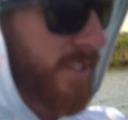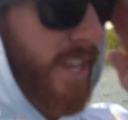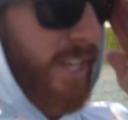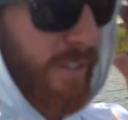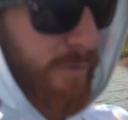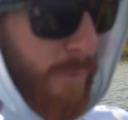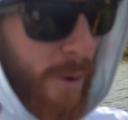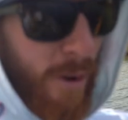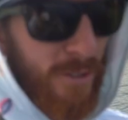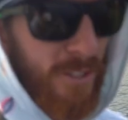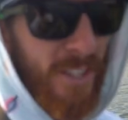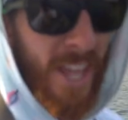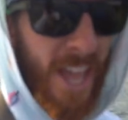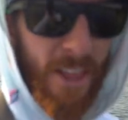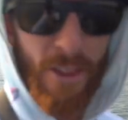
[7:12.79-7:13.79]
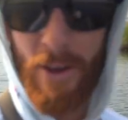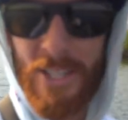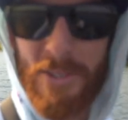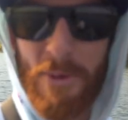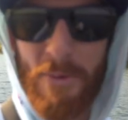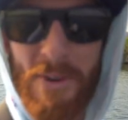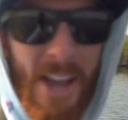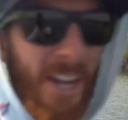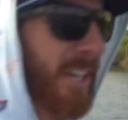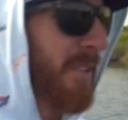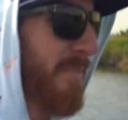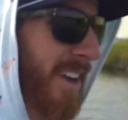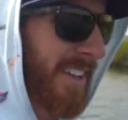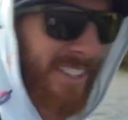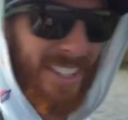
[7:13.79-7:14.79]
thank you for posting that. Otherwise, we were not going to
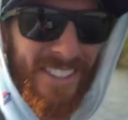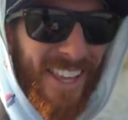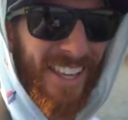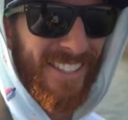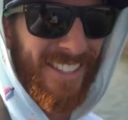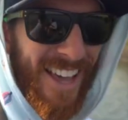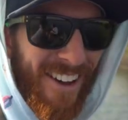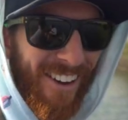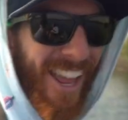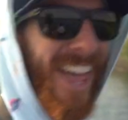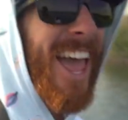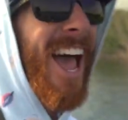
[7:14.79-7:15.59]
break these things out.